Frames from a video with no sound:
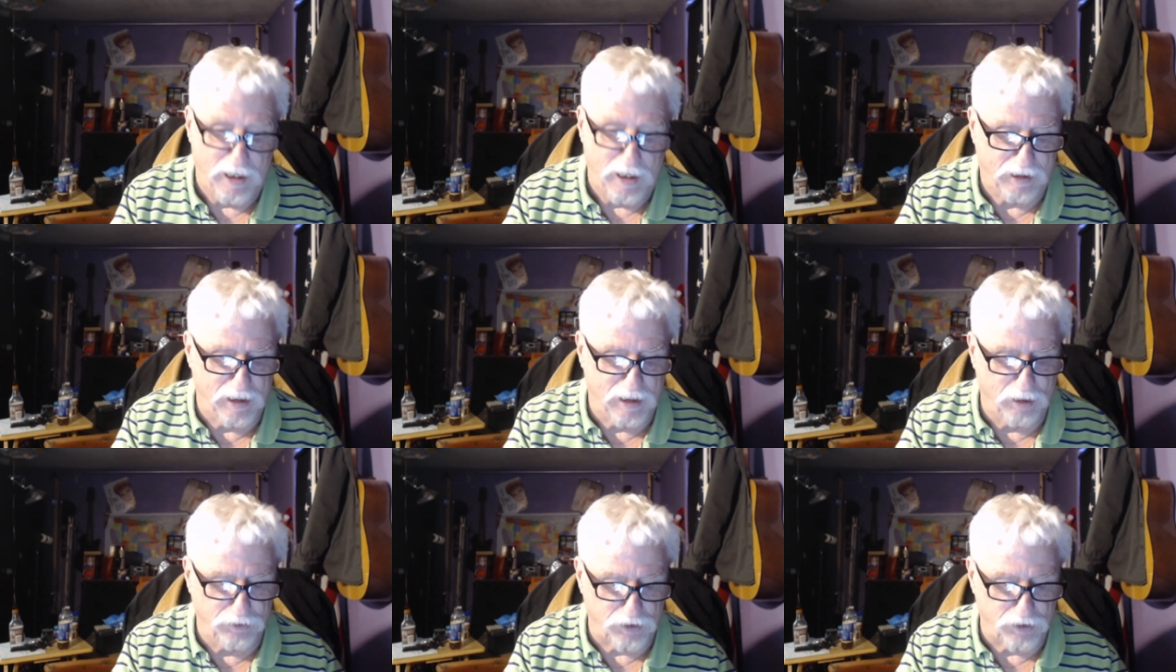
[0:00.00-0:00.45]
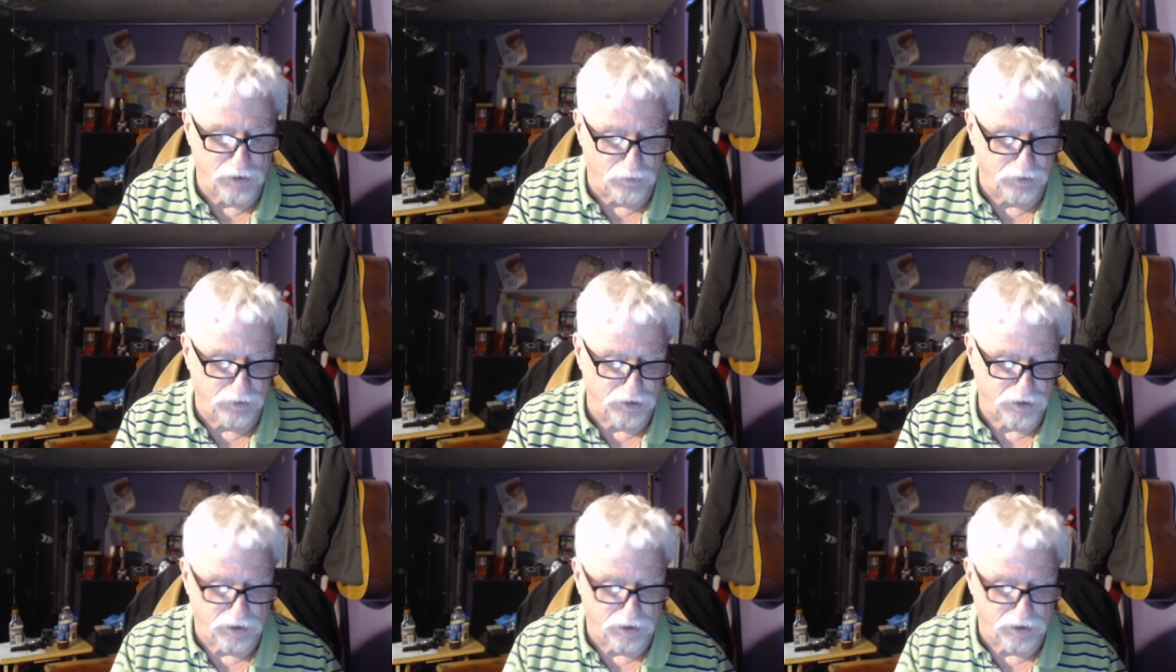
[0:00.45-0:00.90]
It goes on
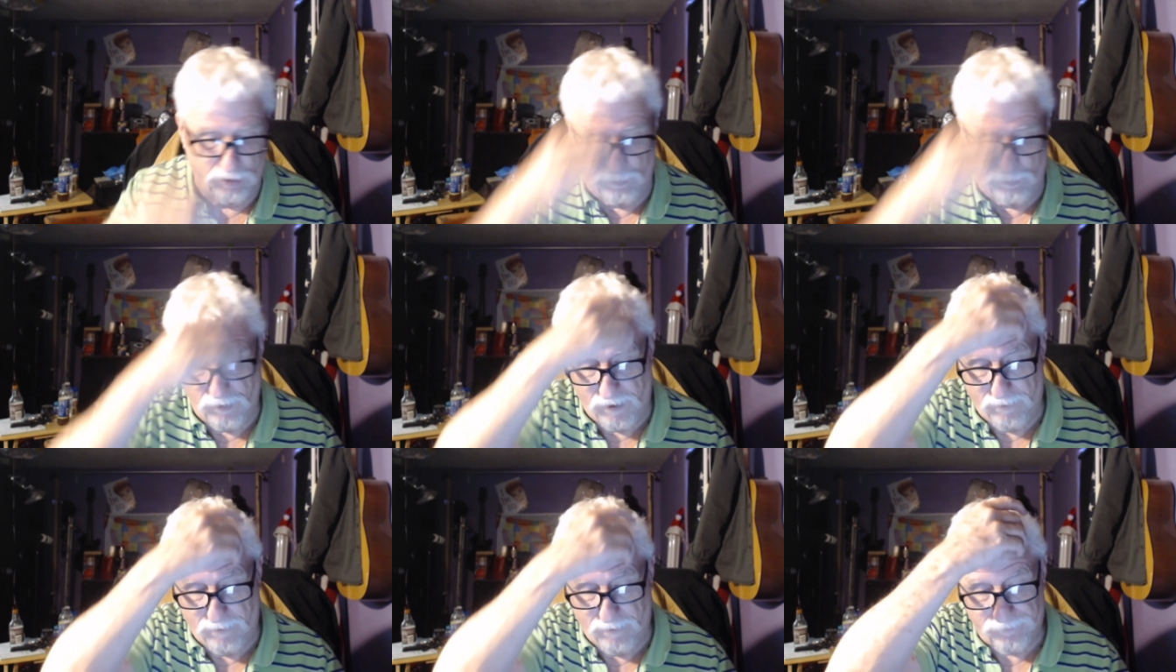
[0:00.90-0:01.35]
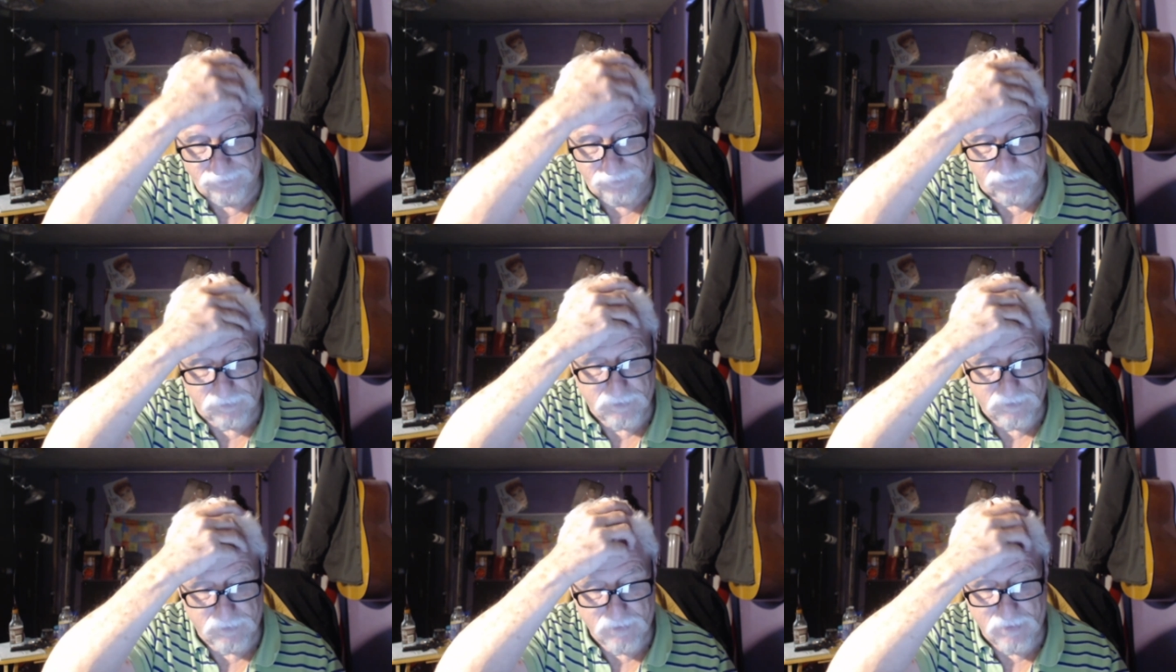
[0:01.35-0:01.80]
just a little bit.
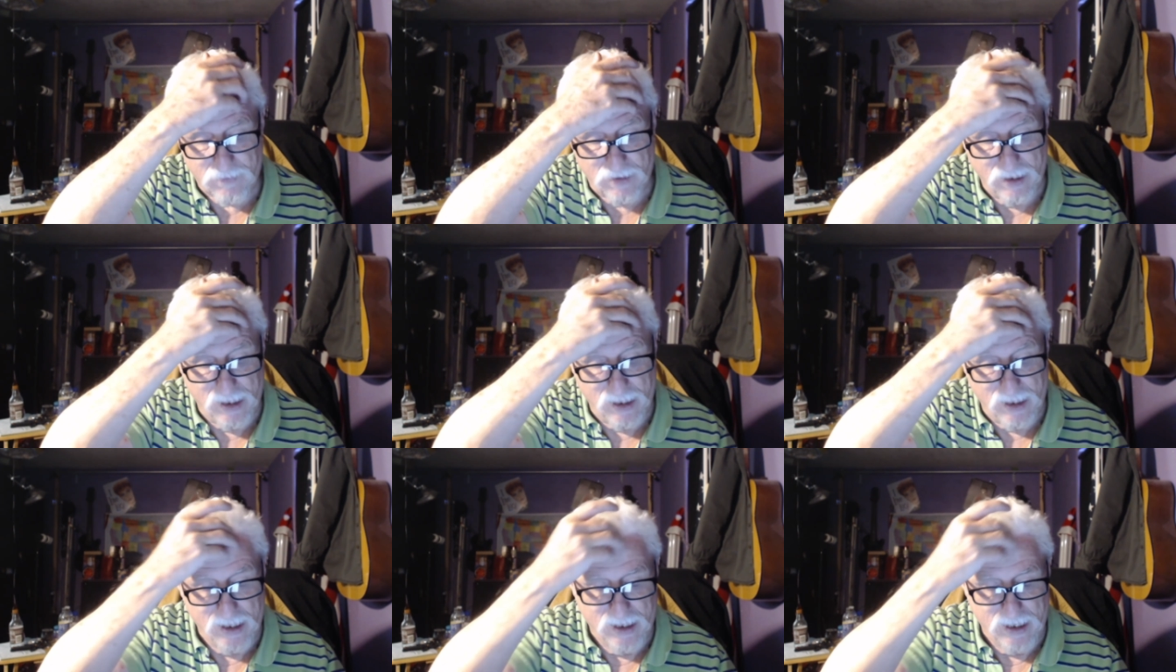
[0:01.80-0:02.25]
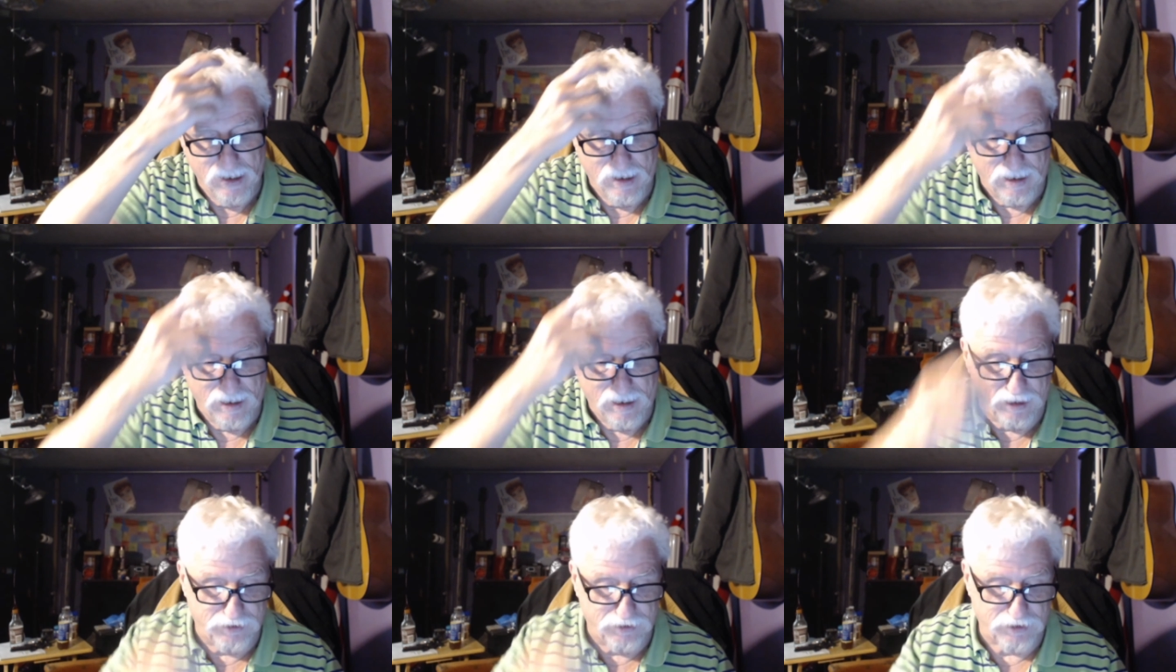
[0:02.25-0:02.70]

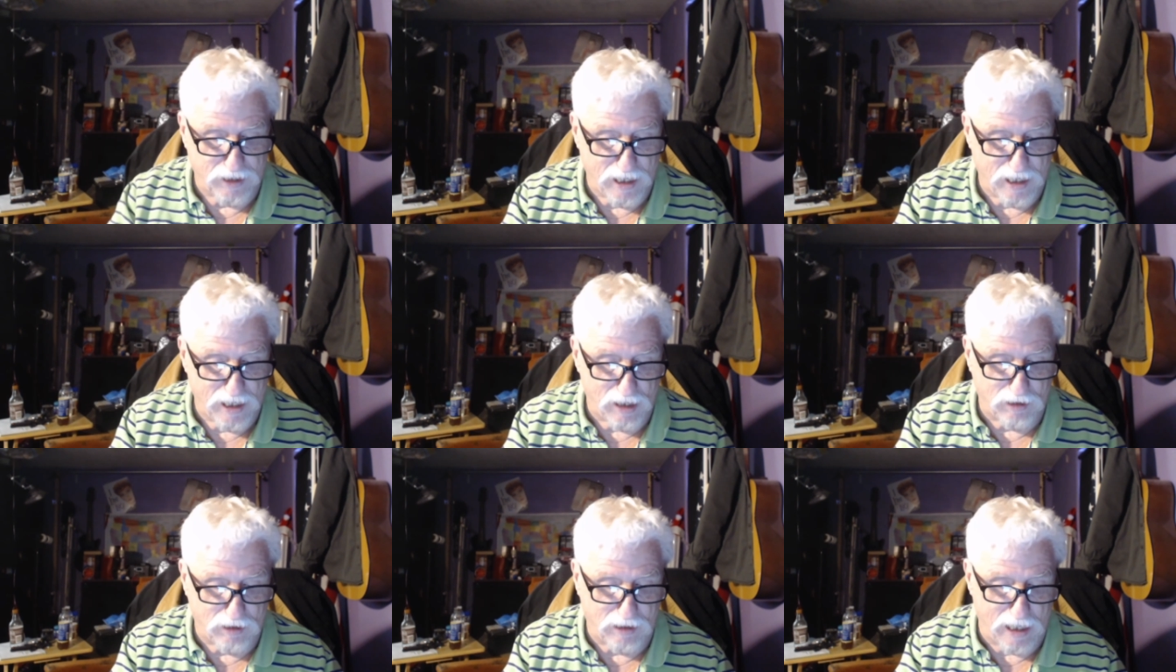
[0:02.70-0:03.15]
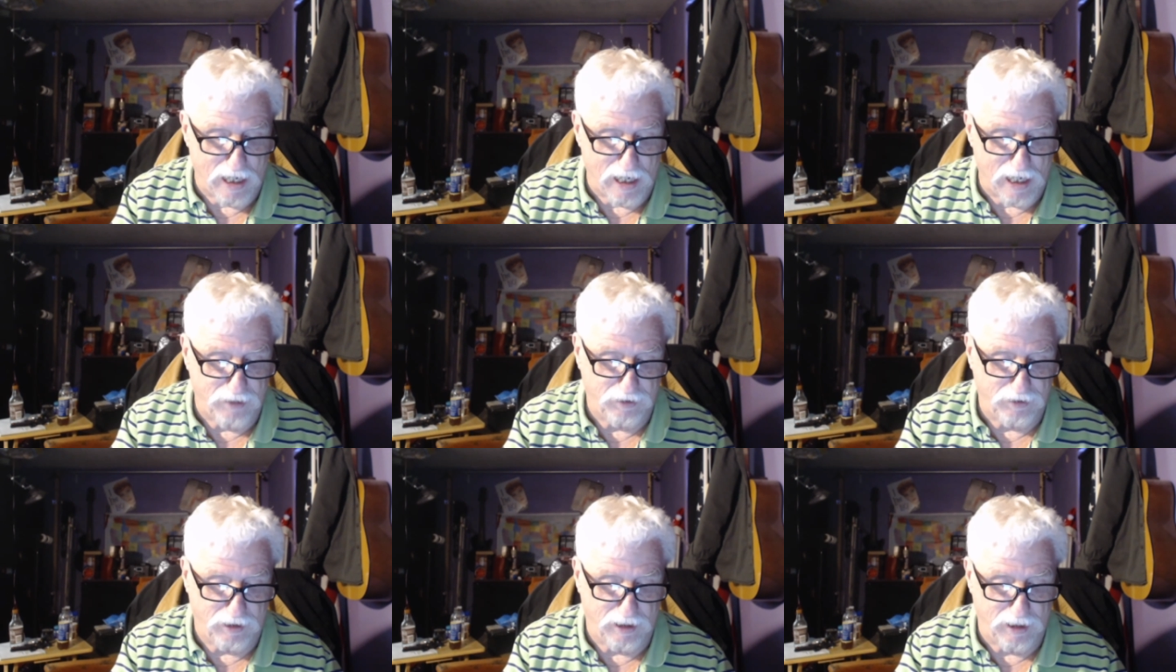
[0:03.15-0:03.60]
"As
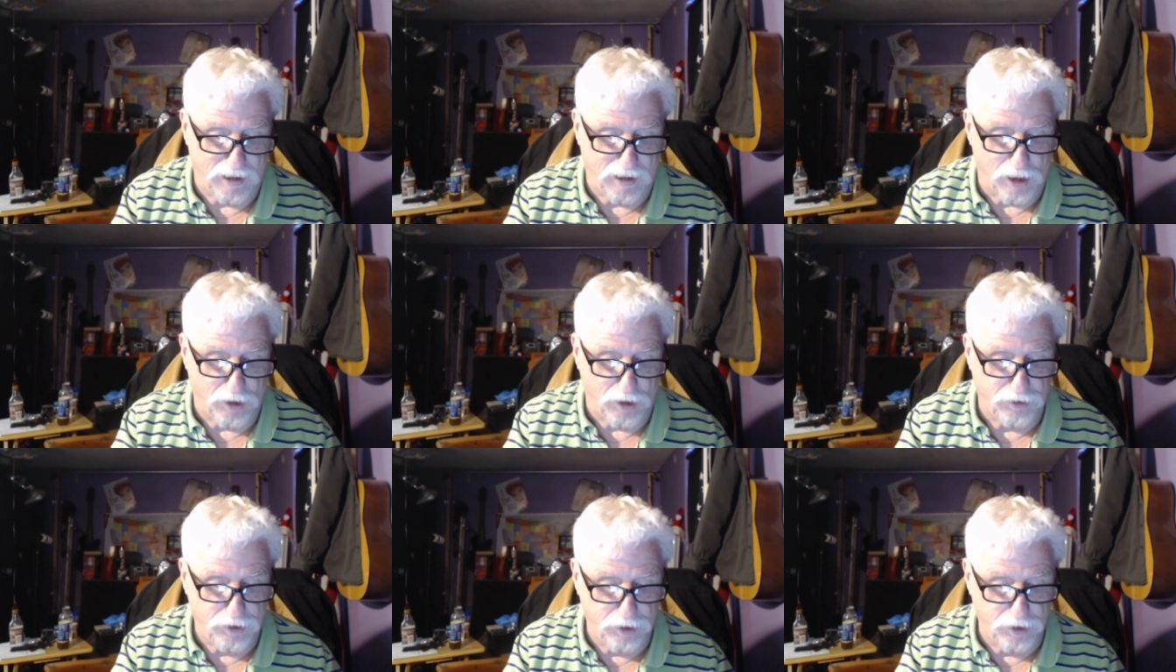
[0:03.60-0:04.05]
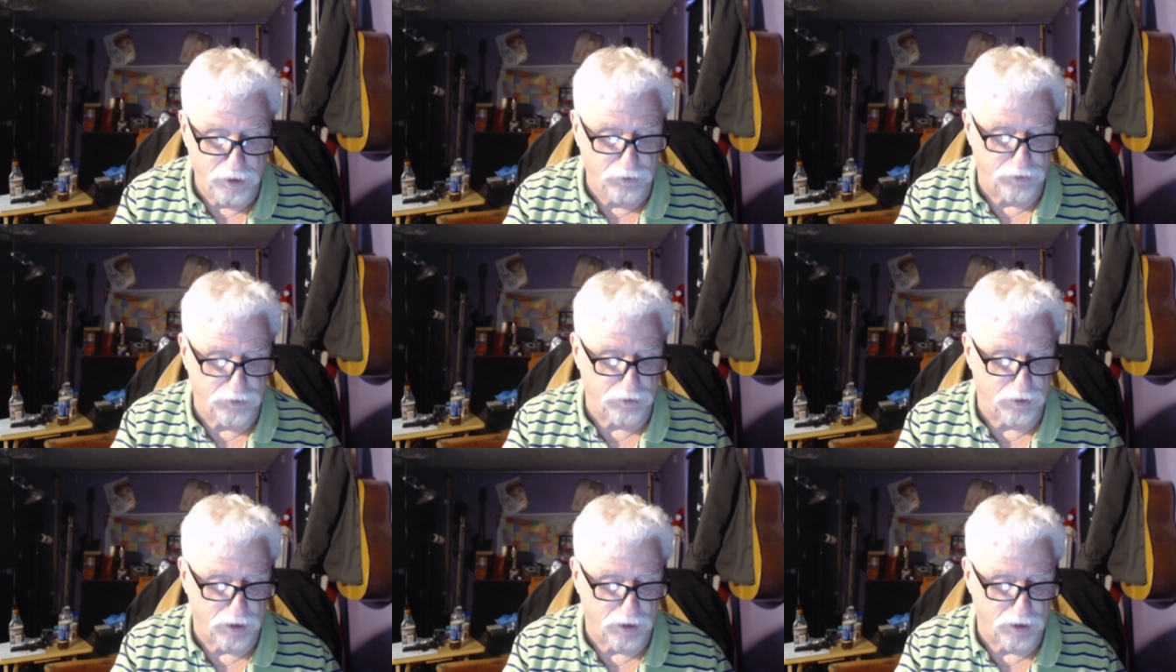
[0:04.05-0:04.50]
outlined in our
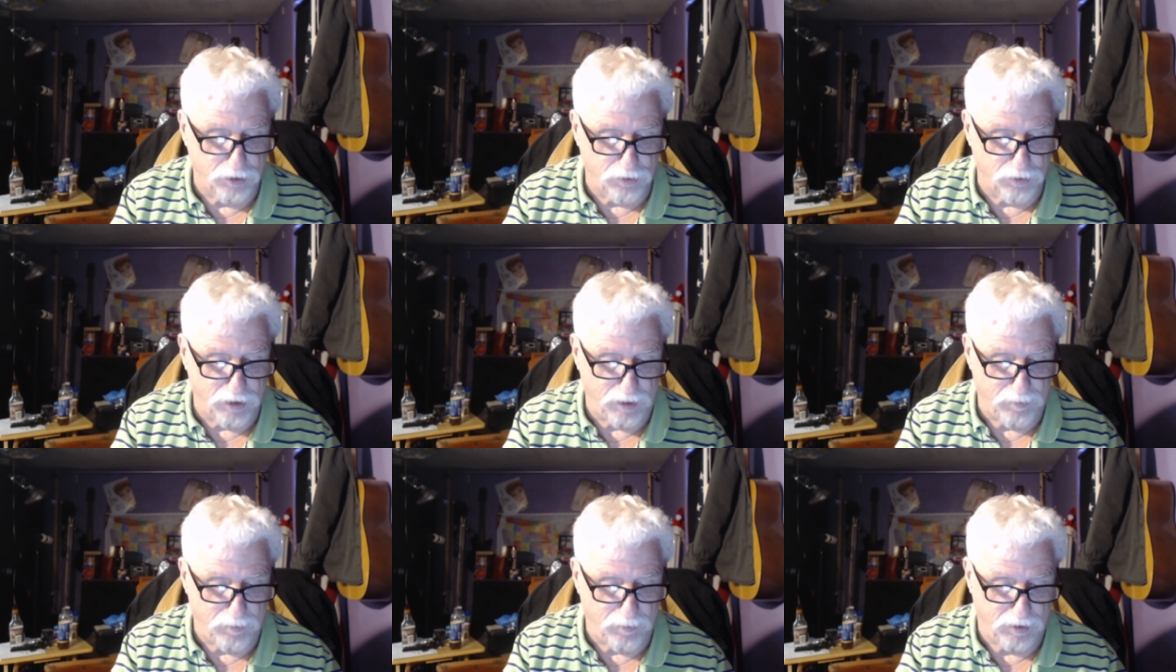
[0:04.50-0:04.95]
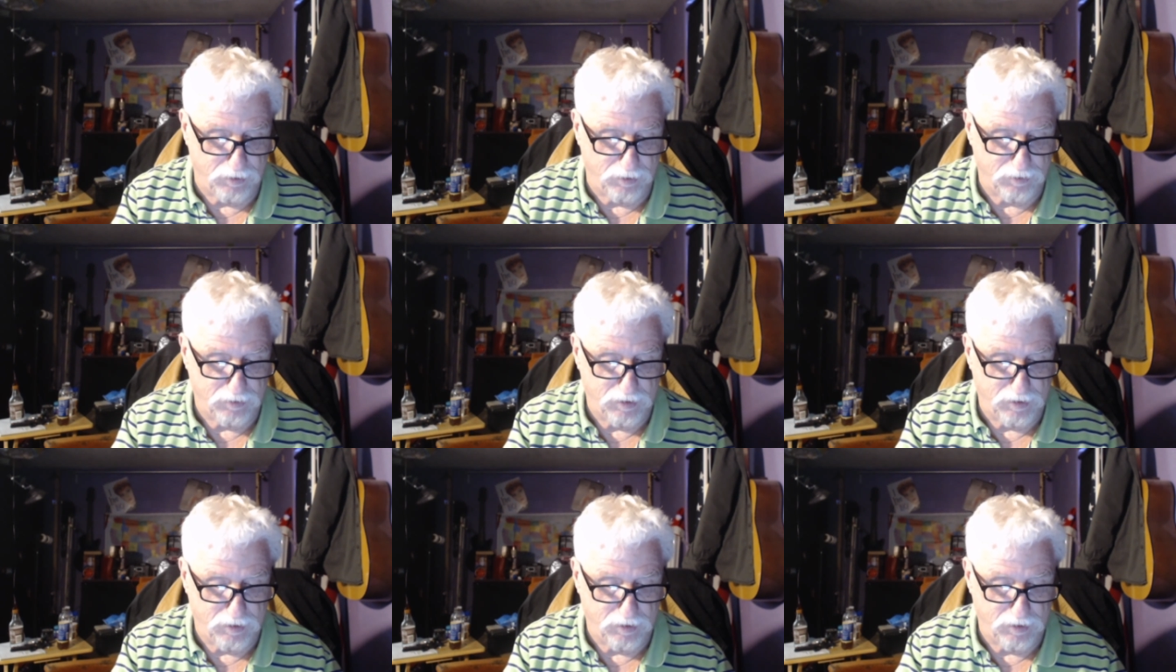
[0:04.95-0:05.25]
user agreement,